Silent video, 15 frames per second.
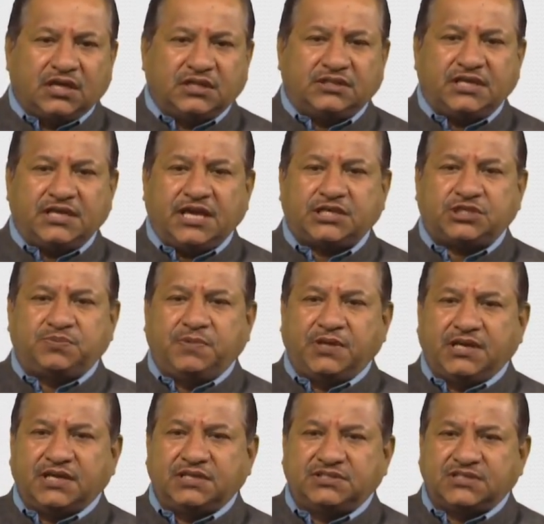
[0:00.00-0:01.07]
the
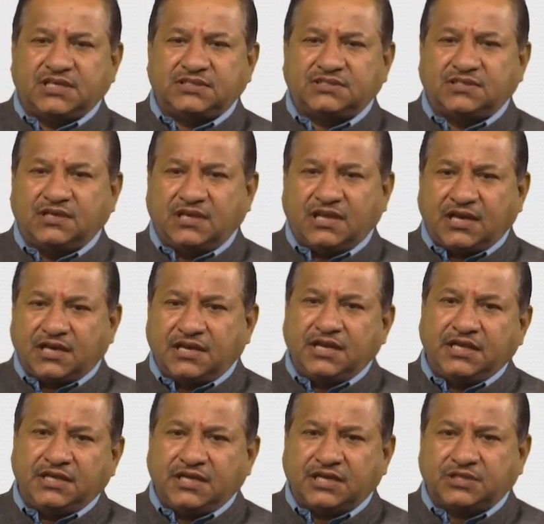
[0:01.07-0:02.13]
experiences,
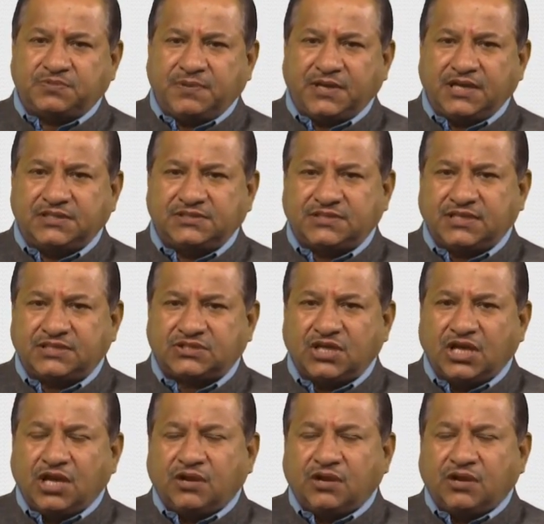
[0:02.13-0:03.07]
learning experiences,